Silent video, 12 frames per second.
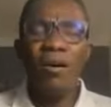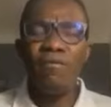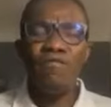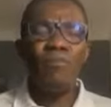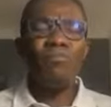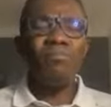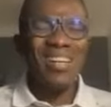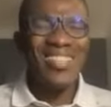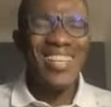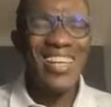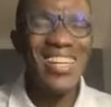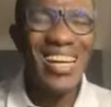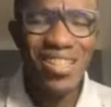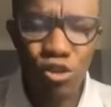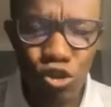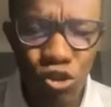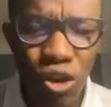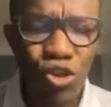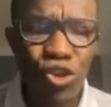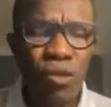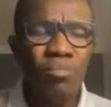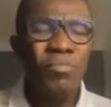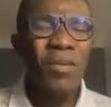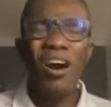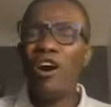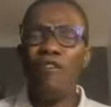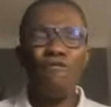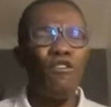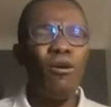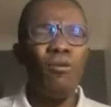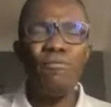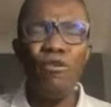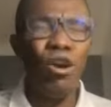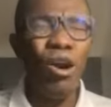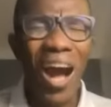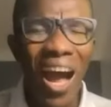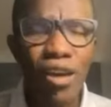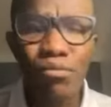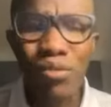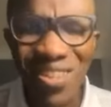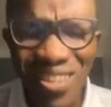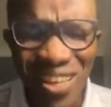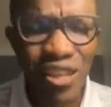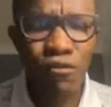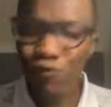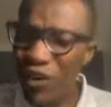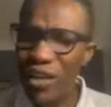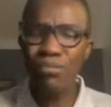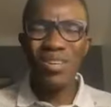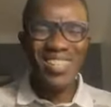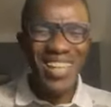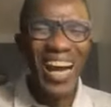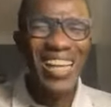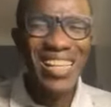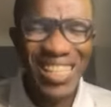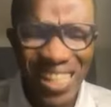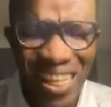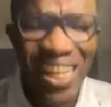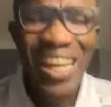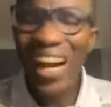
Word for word: Uh, for maternal destruction, uh, for, for high infant mortality,